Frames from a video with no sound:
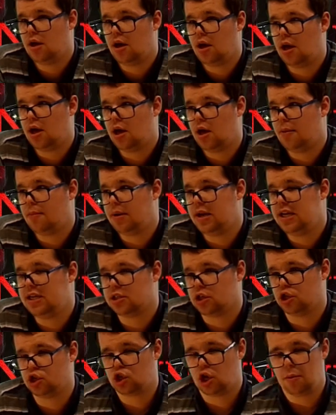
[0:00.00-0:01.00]
When he's
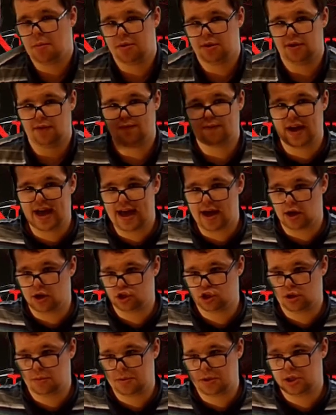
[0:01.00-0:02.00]
on top of
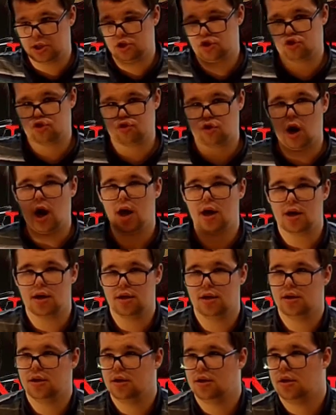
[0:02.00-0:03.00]
this truck
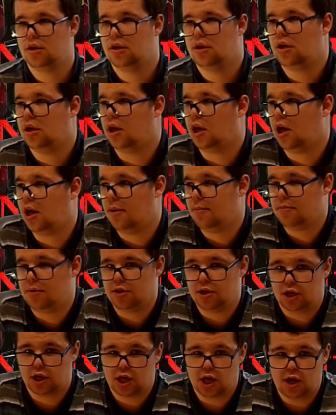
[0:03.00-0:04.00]

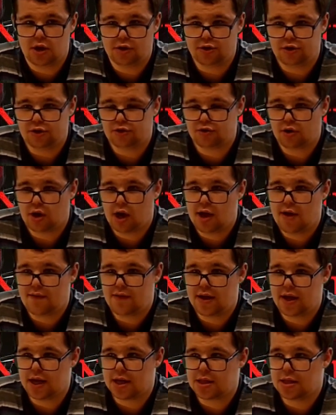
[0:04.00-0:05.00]
that the girls are
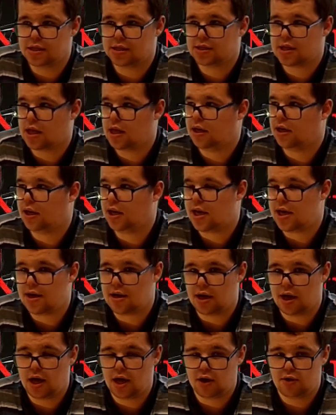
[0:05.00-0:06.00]
driving, and then
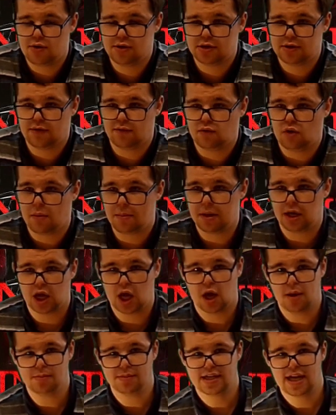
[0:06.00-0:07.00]
suddenly Christopher Robin
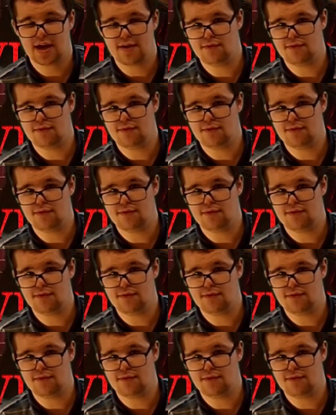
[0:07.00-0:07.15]
comes out of